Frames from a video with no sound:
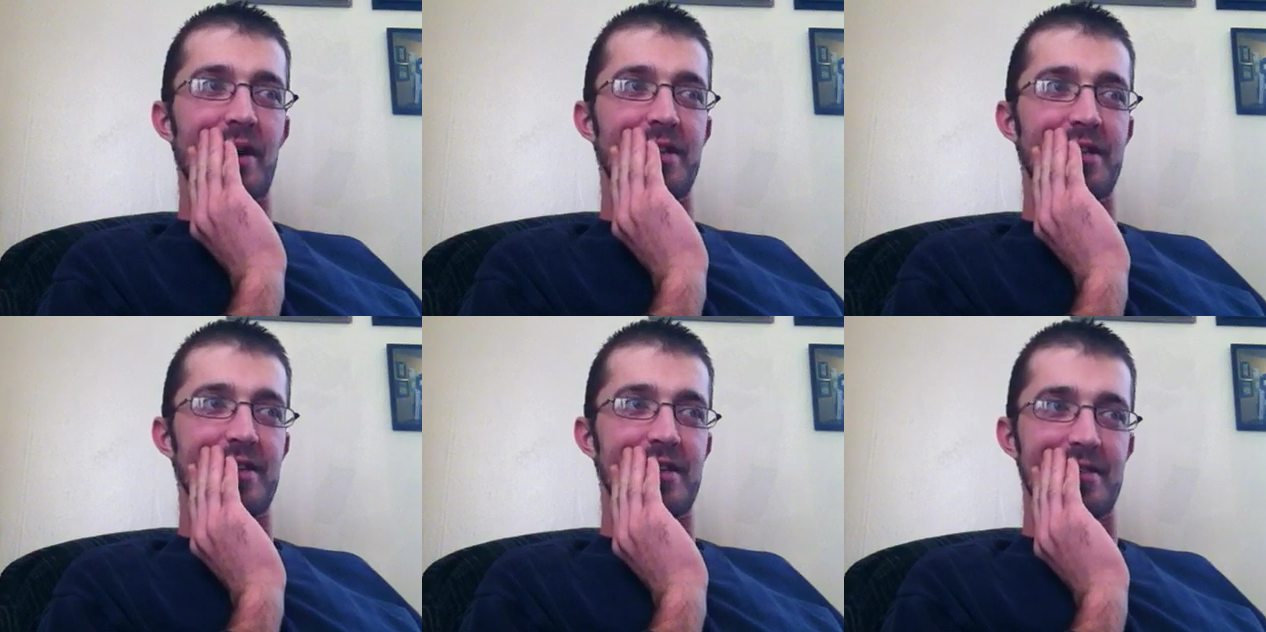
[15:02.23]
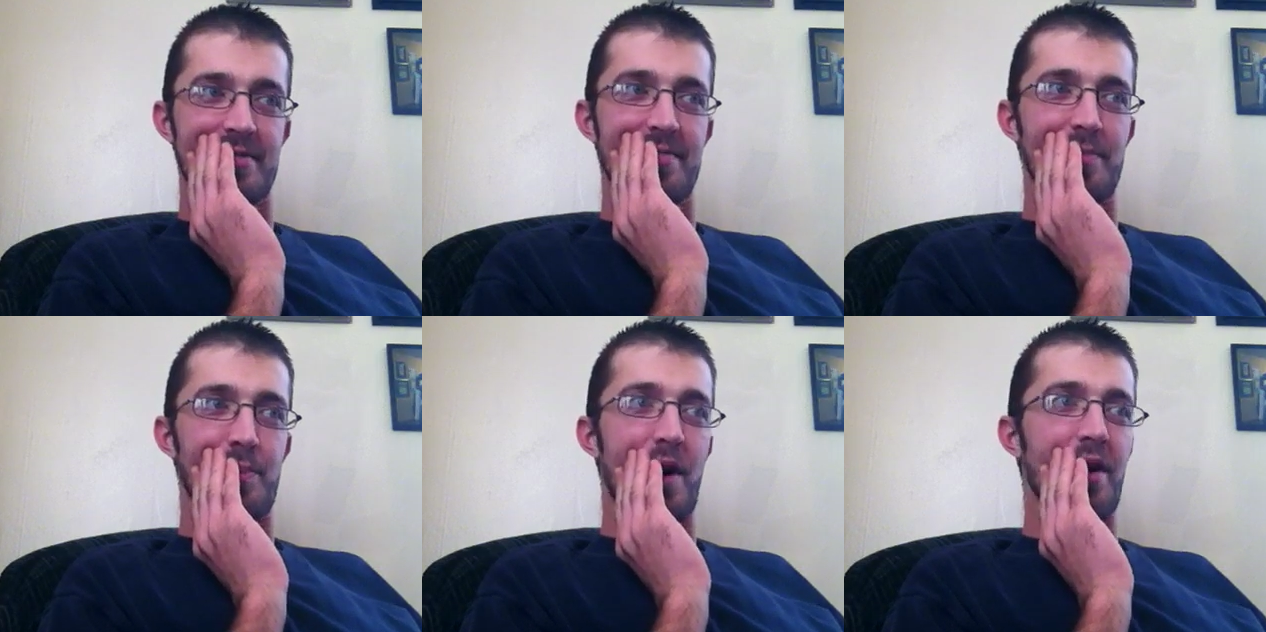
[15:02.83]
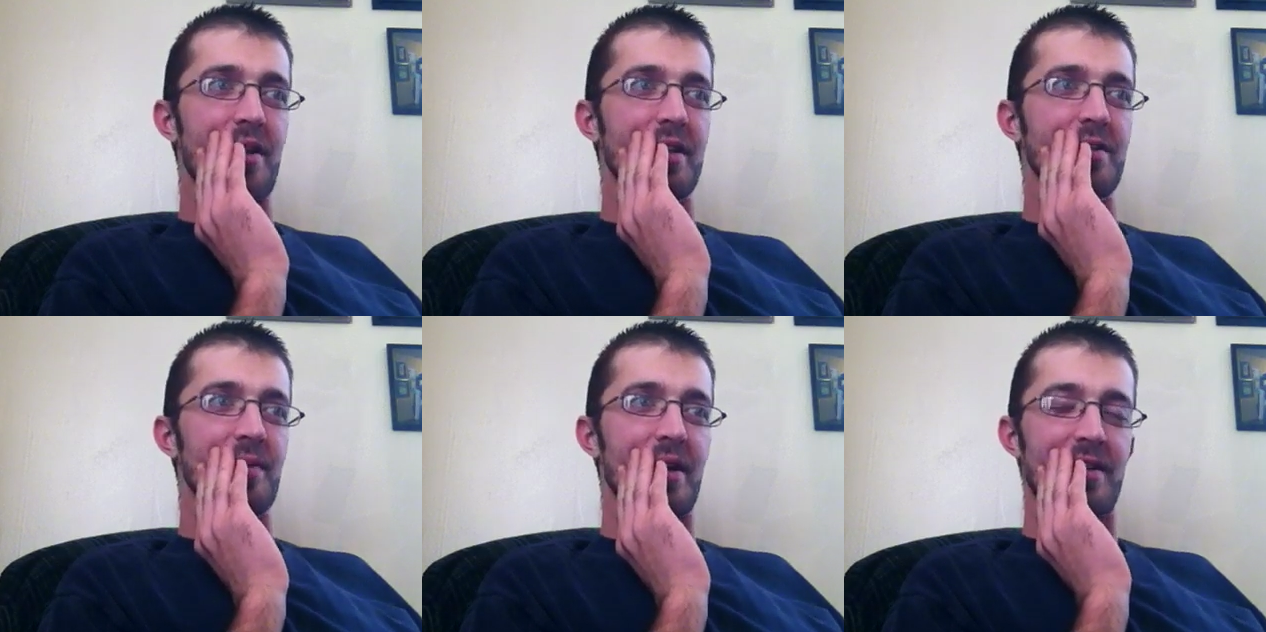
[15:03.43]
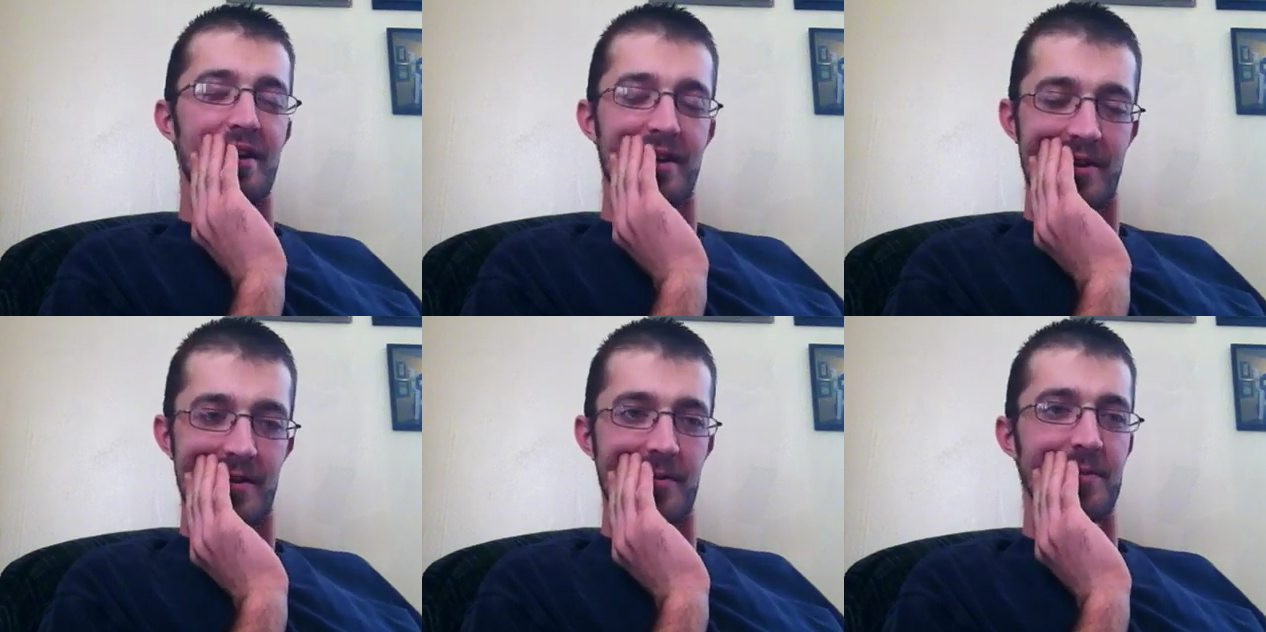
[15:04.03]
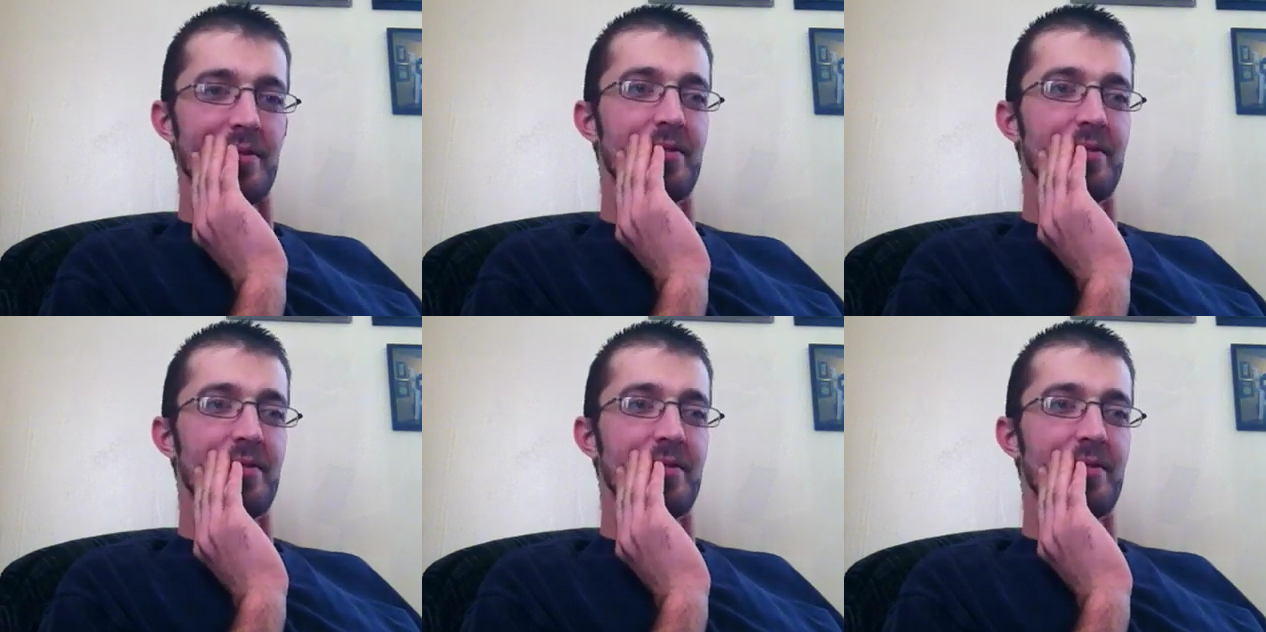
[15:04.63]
watched part of this one. I thought, no,